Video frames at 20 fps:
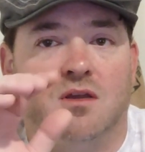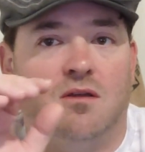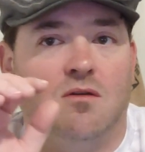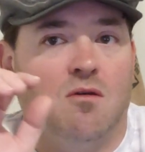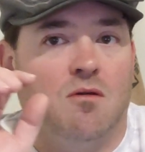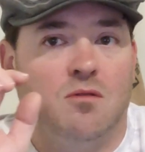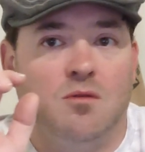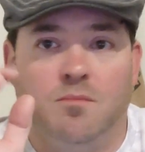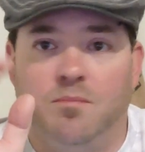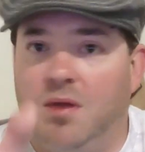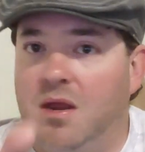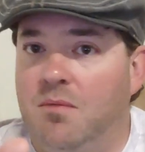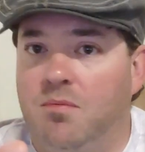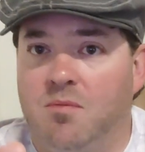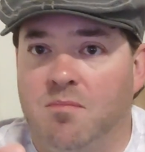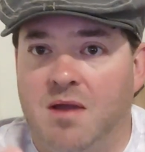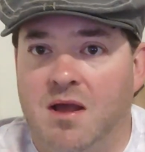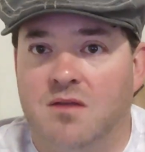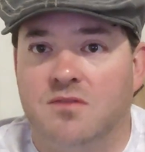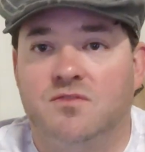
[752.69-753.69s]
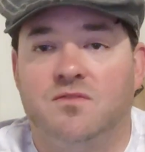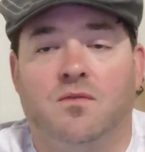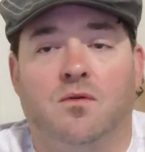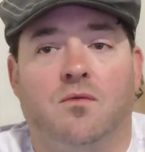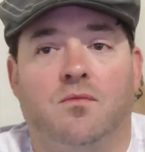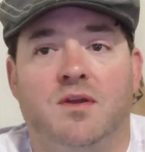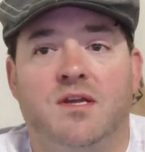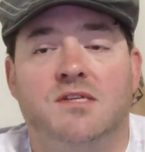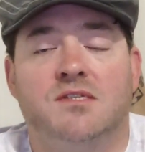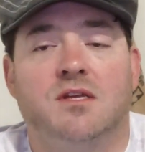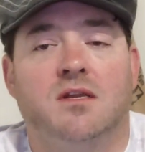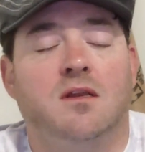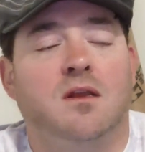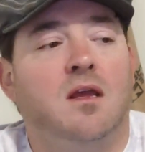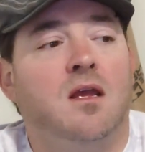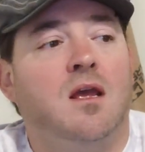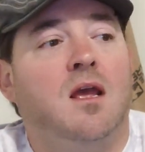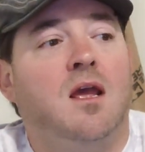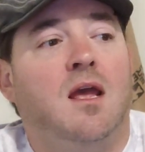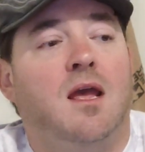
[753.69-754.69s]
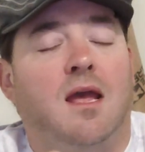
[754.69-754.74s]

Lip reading: They call them paper mouths for a reason,